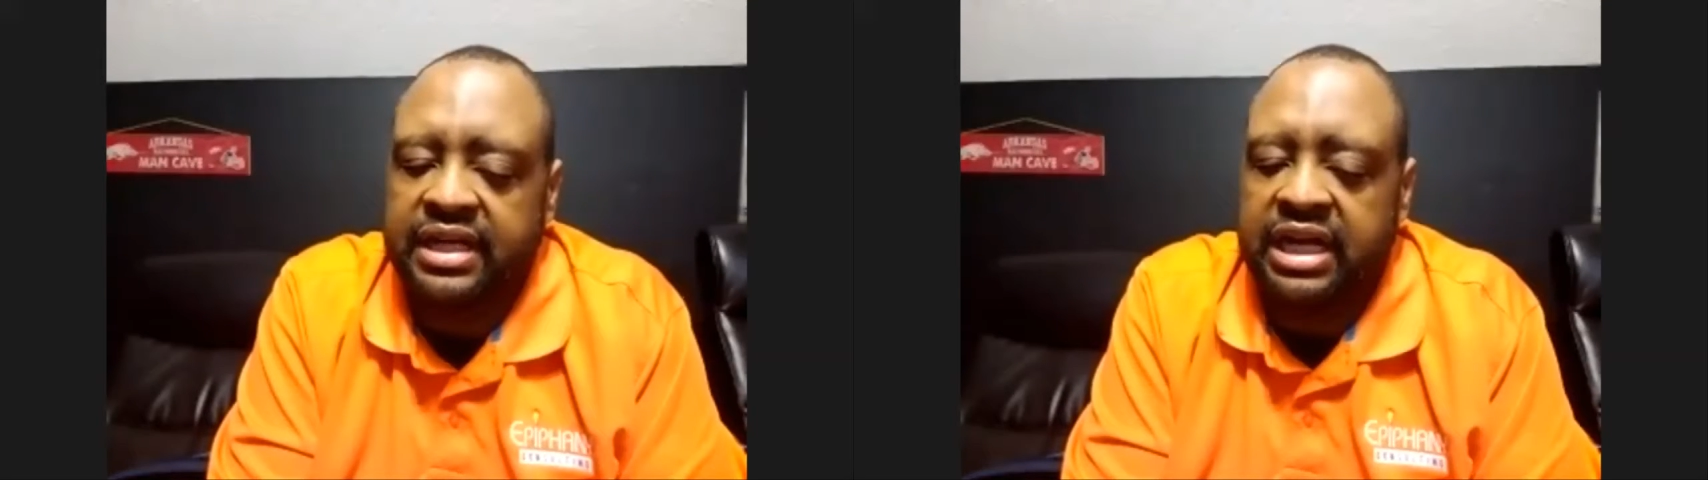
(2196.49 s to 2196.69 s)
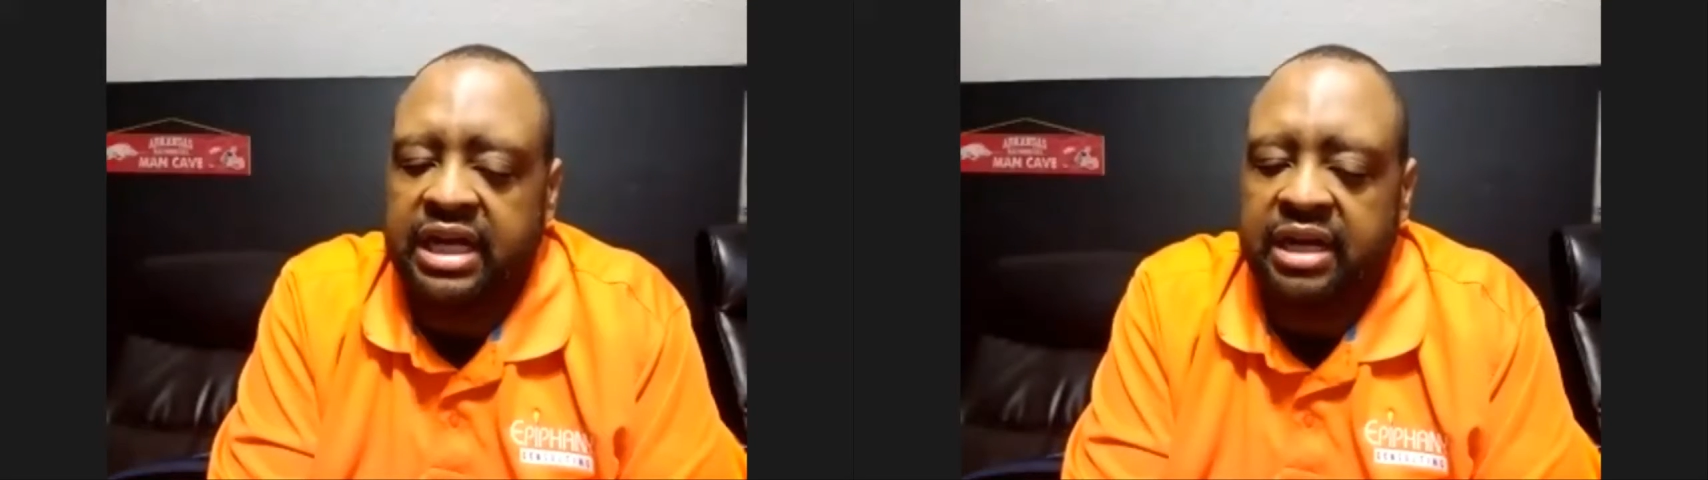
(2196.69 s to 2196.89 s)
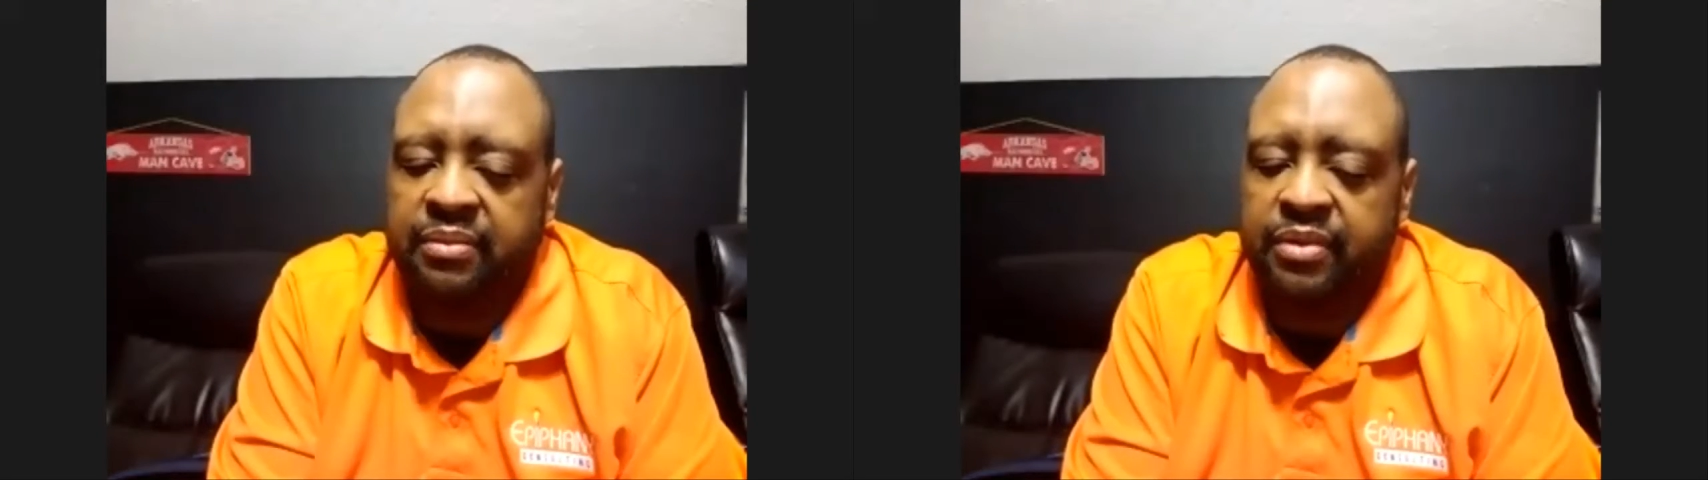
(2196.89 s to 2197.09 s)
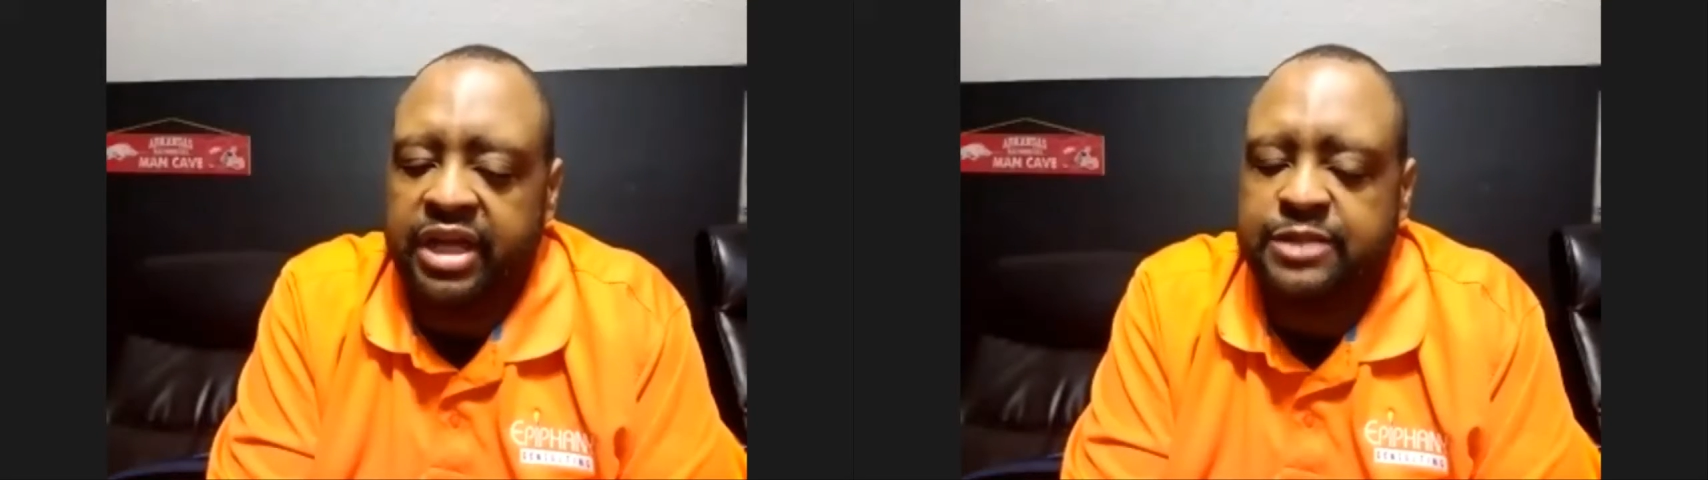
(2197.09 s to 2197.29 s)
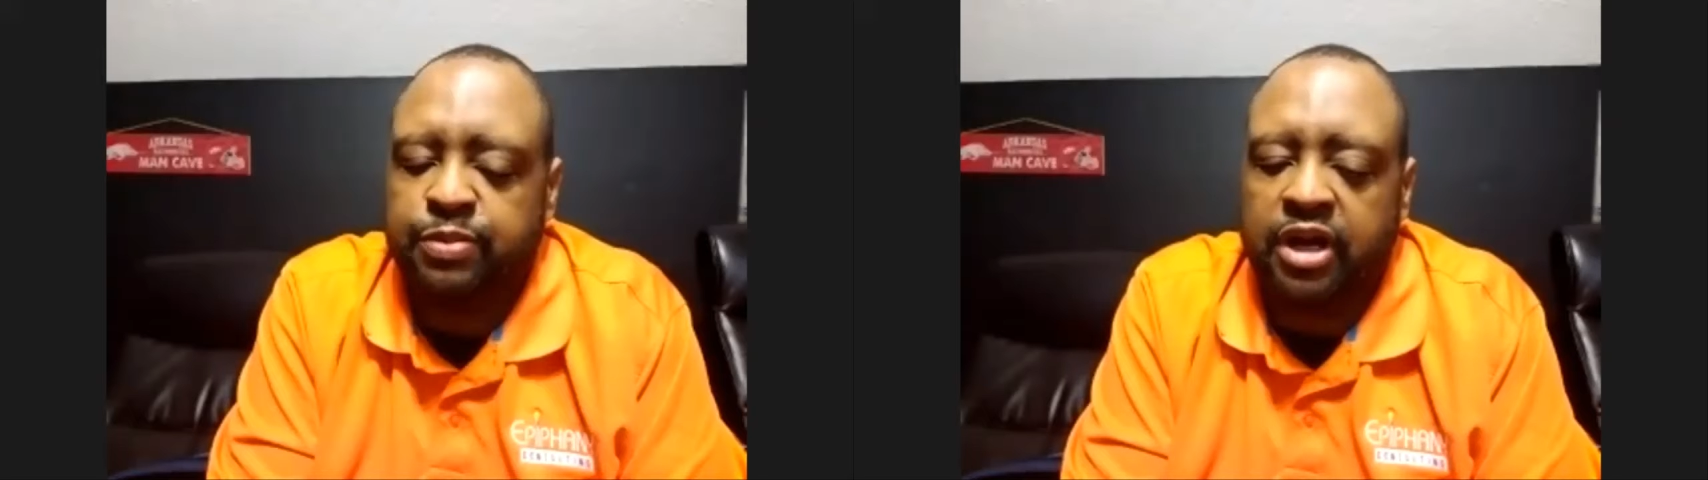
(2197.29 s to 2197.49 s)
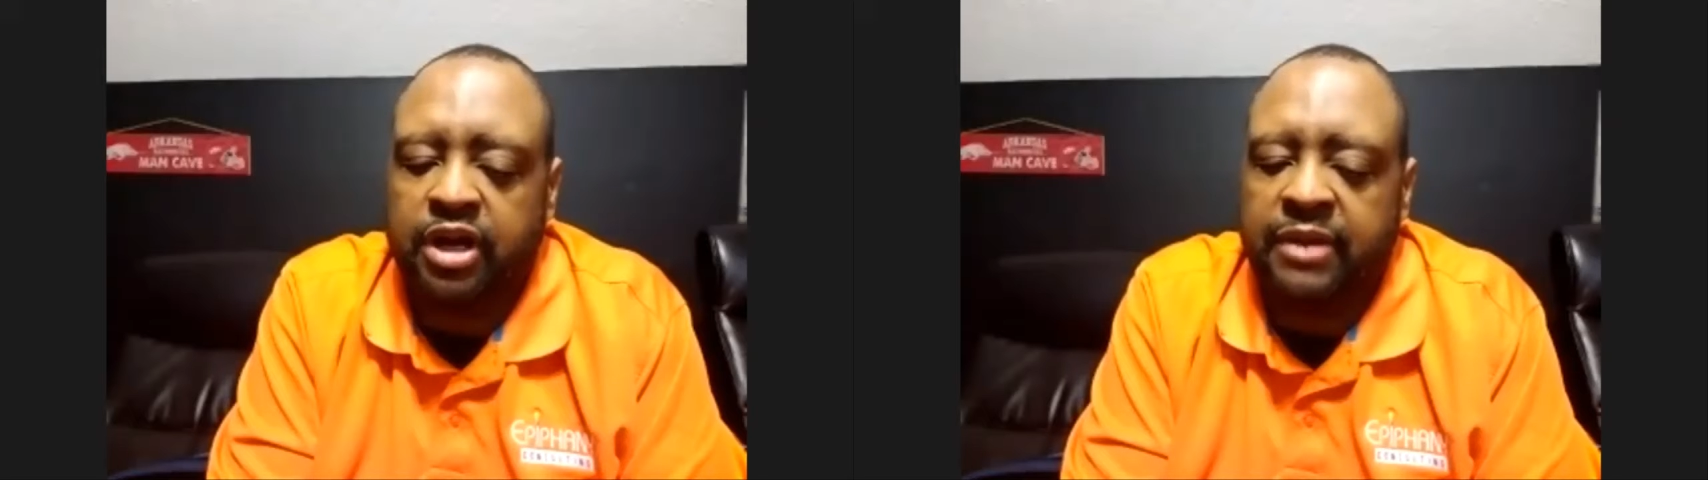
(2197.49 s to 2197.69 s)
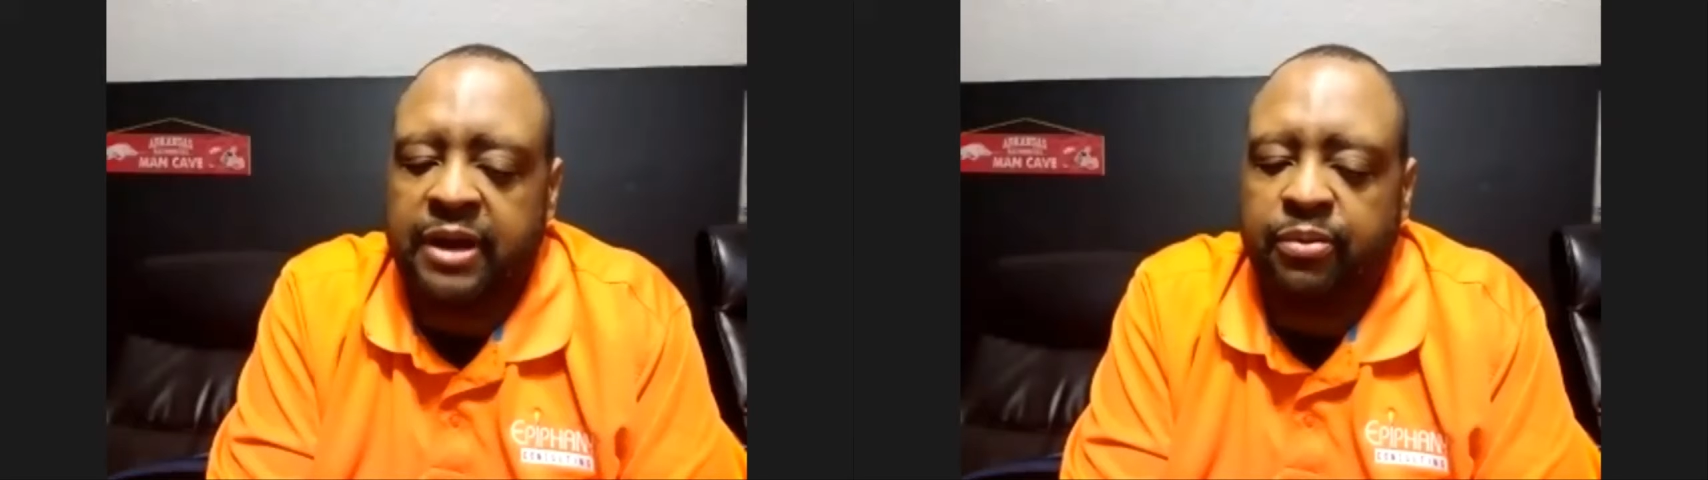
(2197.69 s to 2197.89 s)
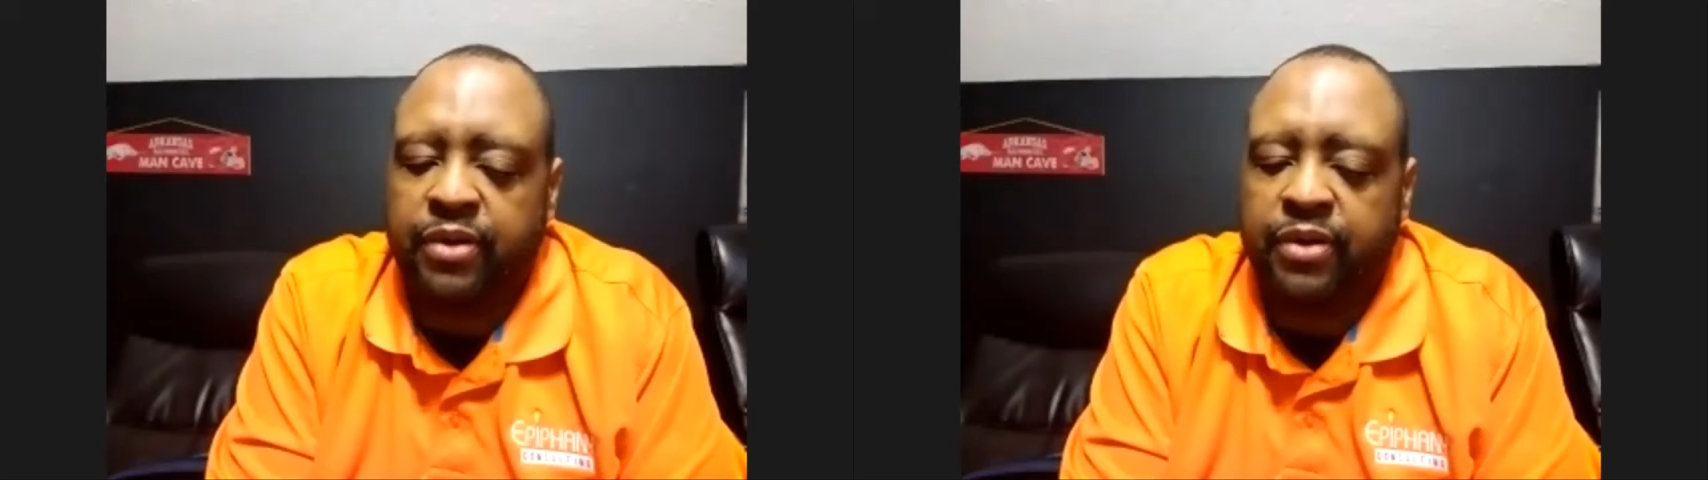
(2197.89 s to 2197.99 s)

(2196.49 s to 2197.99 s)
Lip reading: It's part of my